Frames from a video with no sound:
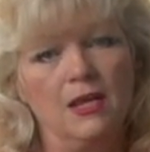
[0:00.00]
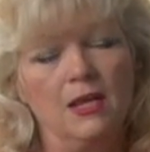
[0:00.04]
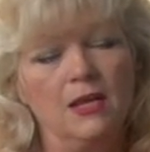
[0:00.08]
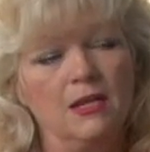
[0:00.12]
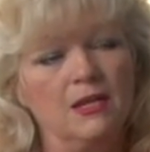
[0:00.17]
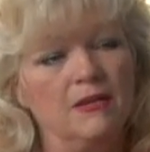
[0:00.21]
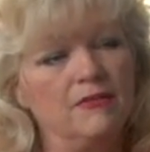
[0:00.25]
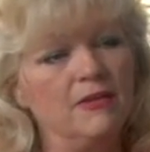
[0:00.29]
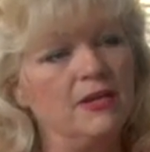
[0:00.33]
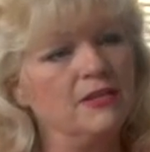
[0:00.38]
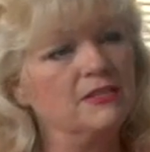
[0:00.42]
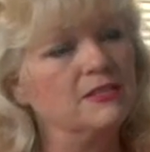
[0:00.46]

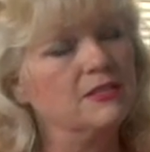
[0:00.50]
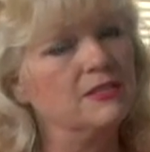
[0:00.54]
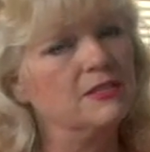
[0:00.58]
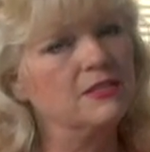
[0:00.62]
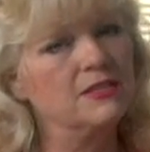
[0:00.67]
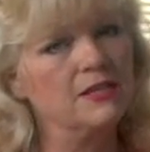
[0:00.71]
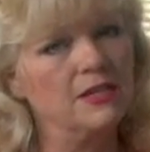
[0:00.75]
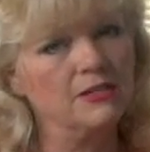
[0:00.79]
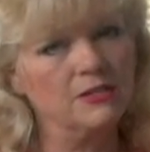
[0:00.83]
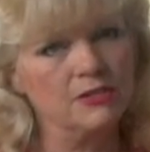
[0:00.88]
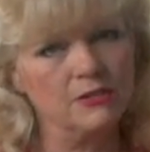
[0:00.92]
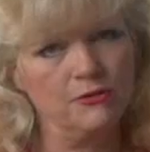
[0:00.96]
And I've had
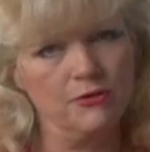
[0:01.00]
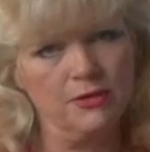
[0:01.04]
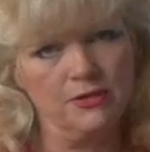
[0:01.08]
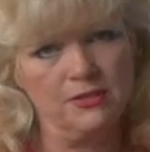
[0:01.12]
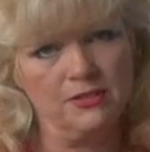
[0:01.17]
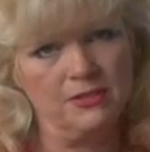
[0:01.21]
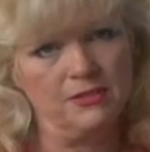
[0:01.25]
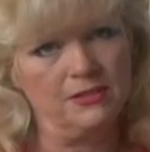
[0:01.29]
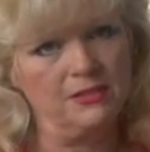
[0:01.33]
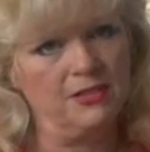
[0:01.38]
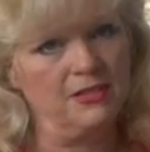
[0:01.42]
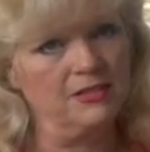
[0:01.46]
such
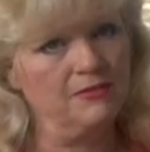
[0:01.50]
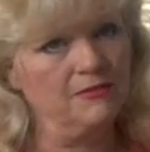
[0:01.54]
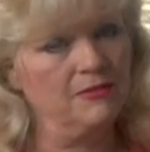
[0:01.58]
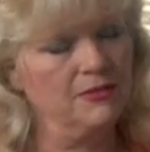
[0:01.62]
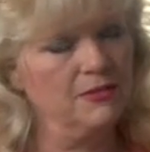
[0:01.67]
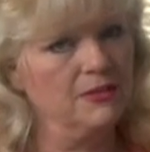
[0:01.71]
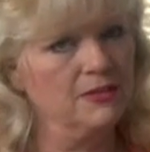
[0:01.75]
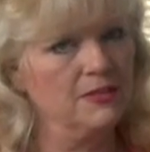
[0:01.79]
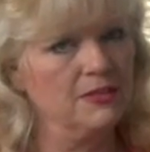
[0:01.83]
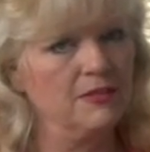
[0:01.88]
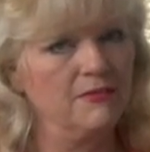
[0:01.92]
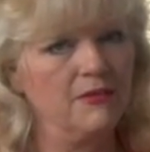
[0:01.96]
great success with
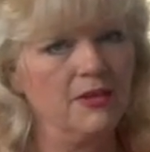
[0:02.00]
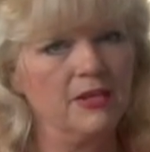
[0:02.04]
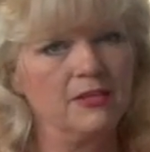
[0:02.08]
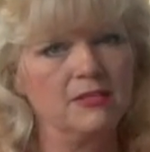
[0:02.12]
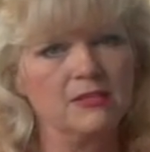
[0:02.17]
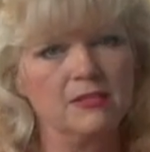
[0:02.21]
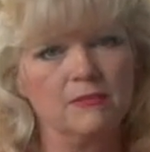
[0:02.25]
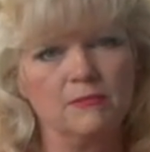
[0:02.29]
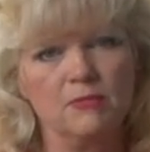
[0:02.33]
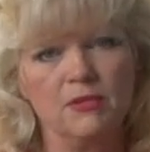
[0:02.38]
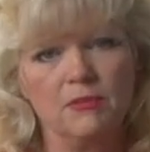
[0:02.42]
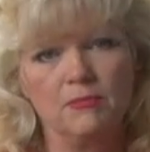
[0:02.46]
this. I've
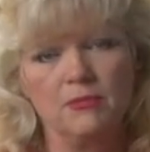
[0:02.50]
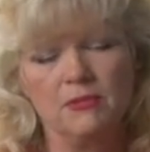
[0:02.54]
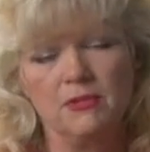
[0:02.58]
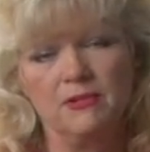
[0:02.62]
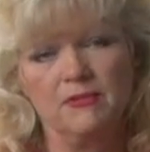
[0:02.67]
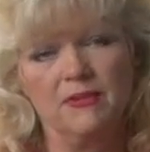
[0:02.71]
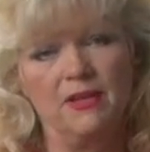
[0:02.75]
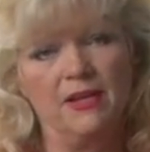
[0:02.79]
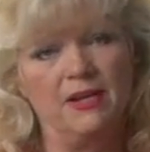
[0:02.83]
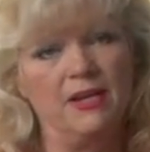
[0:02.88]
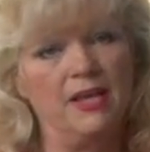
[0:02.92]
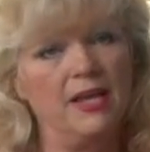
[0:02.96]
had some people that
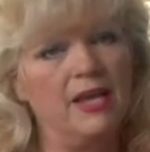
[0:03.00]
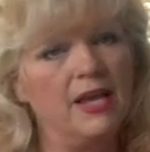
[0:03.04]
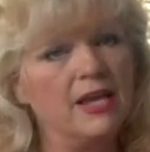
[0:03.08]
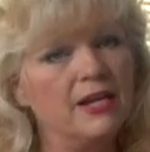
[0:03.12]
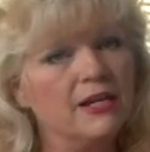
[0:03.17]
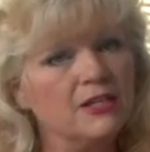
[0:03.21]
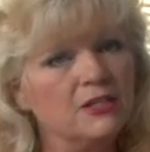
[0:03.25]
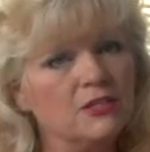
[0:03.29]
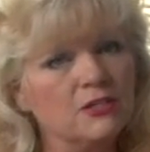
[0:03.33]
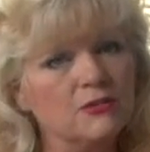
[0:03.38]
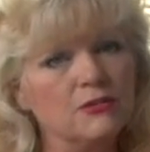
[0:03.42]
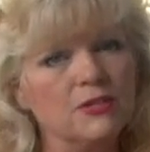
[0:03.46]
have had head
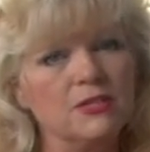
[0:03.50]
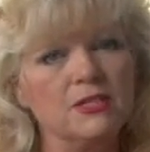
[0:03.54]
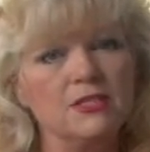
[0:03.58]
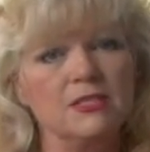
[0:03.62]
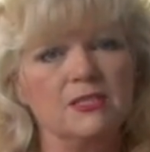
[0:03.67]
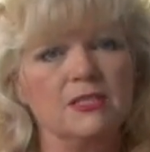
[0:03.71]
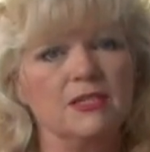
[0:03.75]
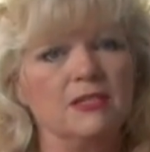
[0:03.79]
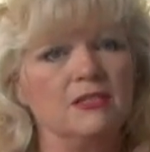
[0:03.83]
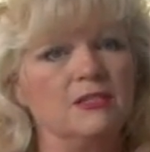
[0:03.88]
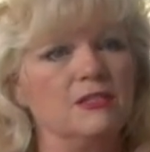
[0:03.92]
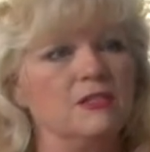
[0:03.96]

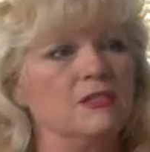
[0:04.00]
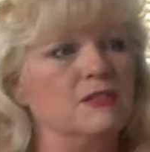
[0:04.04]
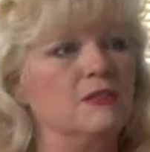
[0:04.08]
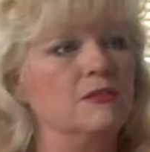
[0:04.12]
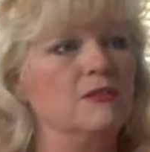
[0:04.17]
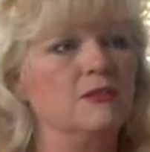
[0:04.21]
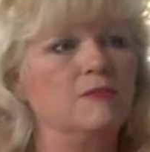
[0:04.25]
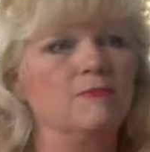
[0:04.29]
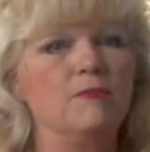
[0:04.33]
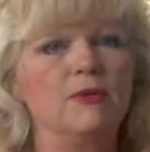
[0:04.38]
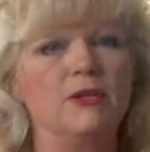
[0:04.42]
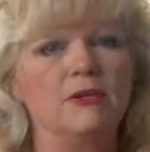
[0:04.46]
injuries that just
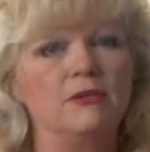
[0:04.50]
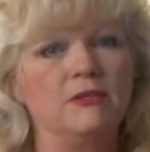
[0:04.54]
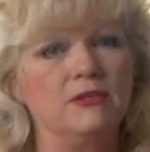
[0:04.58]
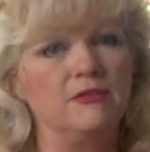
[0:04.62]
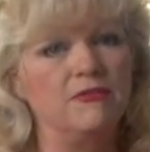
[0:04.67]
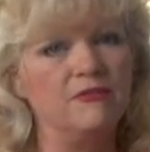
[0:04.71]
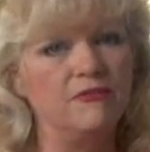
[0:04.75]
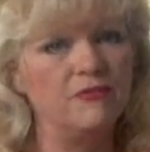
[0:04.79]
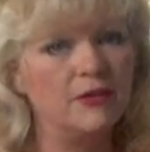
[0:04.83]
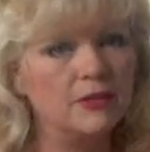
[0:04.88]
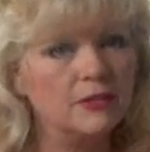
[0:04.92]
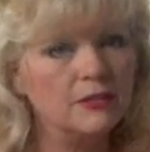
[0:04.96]
could barely
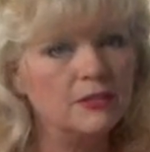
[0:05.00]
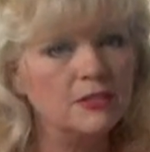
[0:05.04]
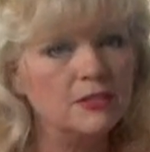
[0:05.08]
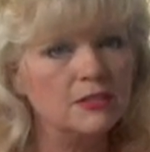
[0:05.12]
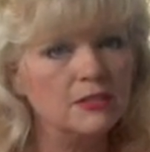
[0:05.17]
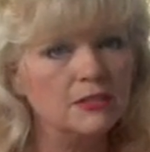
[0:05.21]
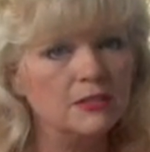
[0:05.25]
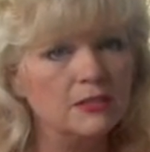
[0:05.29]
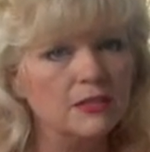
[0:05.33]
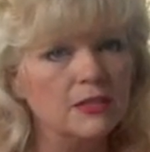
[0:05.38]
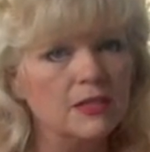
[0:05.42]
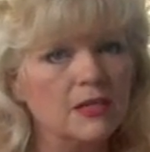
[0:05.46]

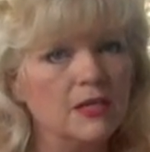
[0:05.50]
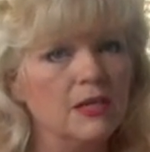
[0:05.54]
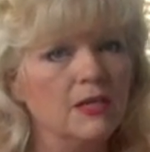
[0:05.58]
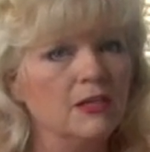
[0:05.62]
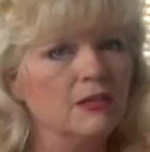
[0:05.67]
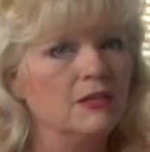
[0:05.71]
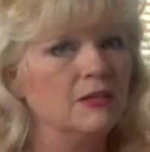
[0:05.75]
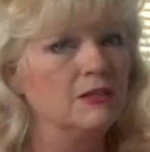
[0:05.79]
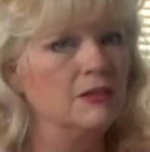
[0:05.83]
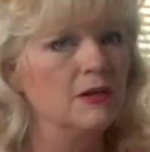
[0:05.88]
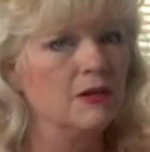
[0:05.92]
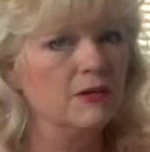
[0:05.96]
function,
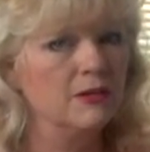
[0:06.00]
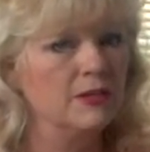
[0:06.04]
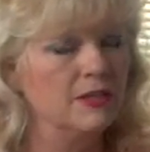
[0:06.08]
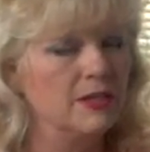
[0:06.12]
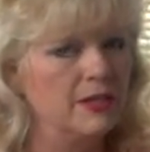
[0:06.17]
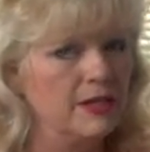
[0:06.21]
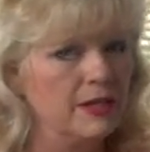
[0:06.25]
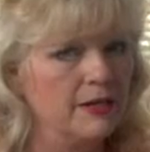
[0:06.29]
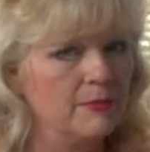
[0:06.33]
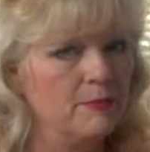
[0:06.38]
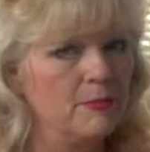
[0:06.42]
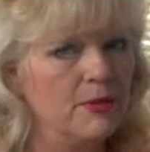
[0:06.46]
couldn't hardly
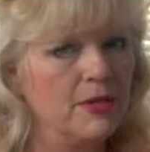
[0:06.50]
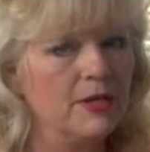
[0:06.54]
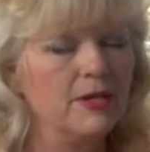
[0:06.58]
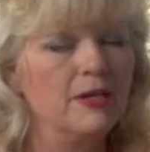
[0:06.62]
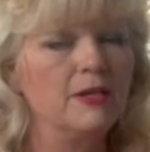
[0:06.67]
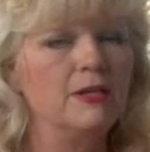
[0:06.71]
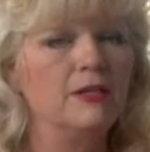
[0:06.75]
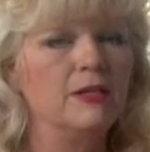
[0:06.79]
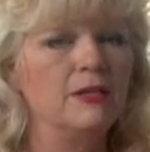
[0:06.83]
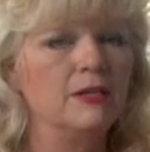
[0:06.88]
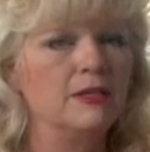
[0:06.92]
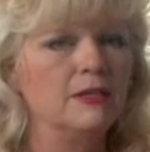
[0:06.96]
get out of
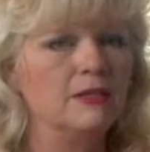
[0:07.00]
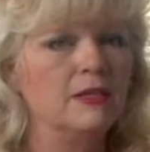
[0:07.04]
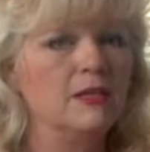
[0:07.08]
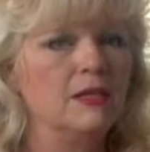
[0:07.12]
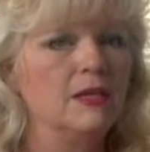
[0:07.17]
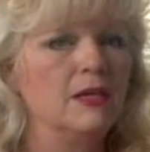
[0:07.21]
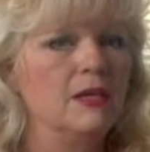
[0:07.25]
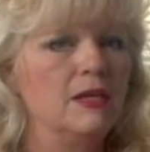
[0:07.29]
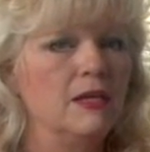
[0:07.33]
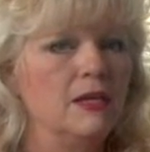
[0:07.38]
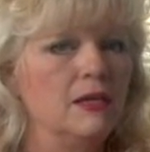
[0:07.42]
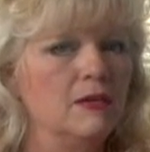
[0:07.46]
bed, and
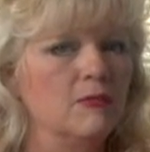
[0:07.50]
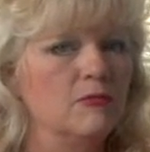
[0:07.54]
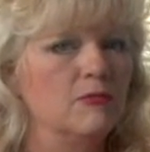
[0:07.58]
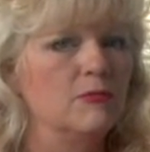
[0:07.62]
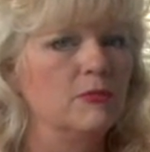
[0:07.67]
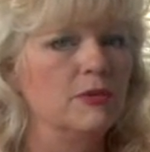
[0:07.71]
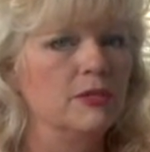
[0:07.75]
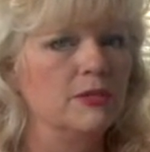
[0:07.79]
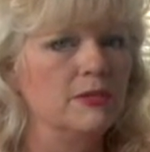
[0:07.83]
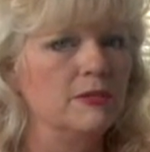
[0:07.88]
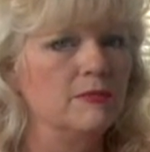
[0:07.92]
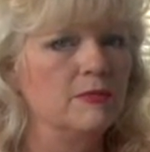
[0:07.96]
it
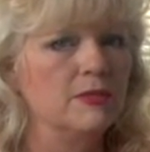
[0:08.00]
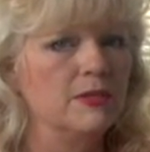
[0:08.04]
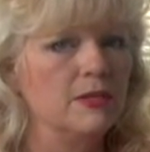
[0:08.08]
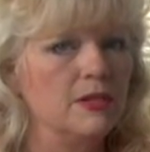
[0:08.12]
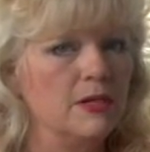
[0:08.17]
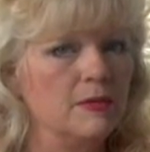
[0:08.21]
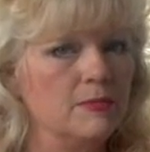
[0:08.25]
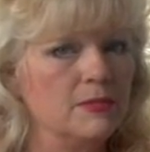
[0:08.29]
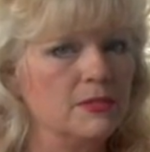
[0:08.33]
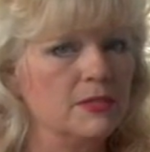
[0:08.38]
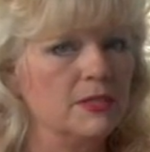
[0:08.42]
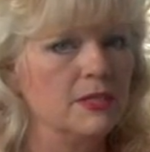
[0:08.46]
really, really
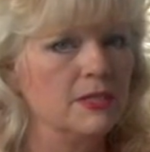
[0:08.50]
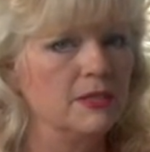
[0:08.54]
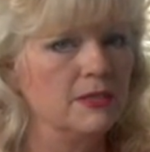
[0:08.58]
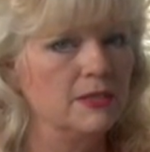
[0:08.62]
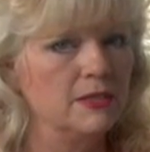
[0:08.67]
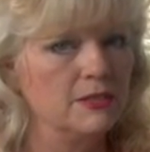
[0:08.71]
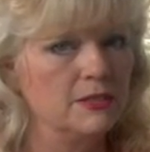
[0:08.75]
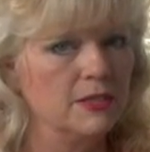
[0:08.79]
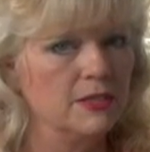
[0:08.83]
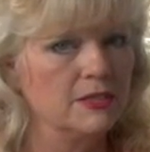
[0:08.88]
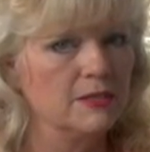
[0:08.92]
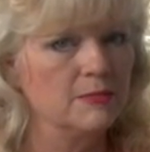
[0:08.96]
helps to get
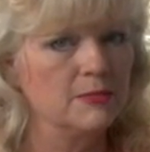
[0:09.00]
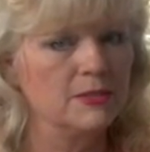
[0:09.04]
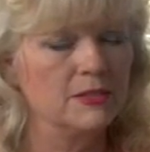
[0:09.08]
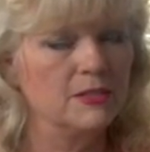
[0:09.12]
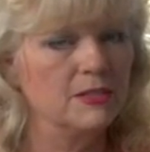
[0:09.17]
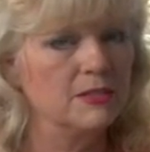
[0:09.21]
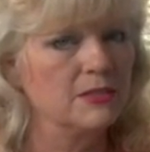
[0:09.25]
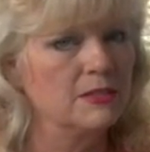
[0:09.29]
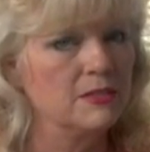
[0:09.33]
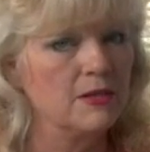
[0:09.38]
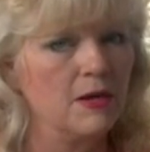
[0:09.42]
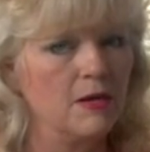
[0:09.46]
the
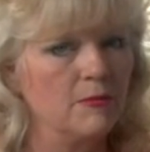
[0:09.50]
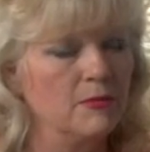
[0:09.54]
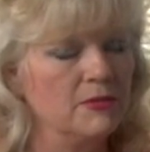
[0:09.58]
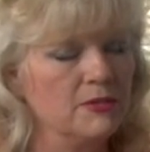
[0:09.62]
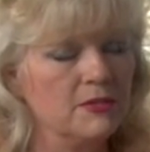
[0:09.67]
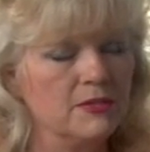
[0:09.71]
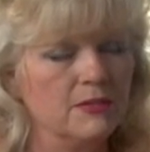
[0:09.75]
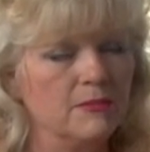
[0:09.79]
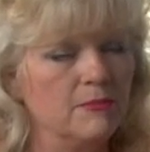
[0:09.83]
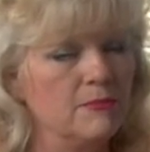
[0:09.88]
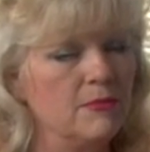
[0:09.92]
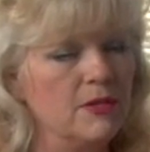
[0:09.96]
adjustments.
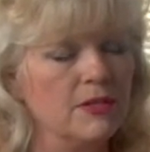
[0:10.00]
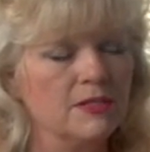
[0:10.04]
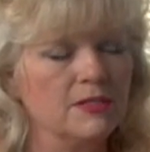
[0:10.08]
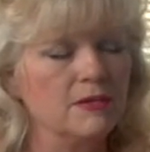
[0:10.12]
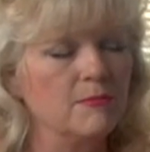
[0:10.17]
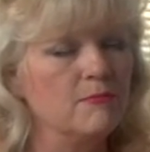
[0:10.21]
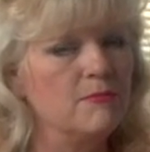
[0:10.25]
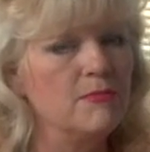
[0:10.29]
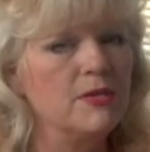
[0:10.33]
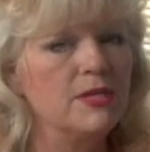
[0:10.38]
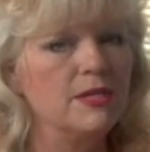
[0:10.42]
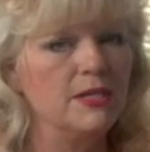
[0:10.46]
It's
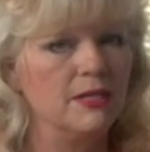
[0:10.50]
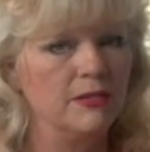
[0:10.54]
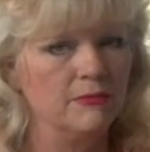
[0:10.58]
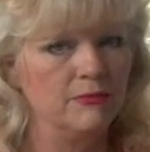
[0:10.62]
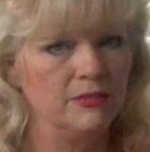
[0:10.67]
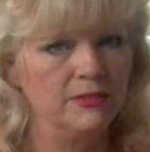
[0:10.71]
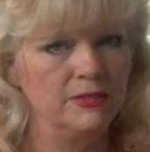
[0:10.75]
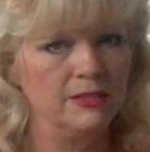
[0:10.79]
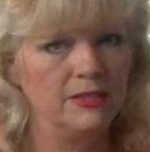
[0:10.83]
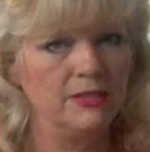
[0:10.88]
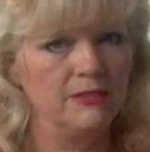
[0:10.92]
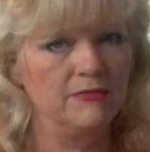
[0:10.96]
immediate
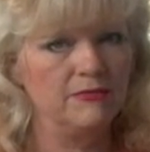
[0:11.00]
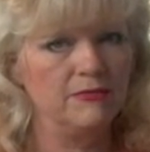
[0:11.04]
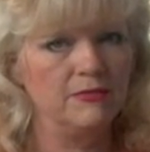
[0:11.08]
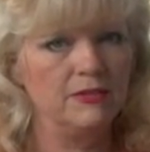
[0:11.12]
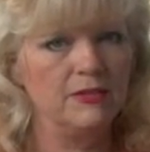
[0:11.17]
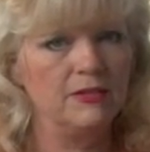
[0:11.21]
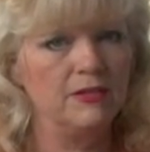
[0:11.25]
relief.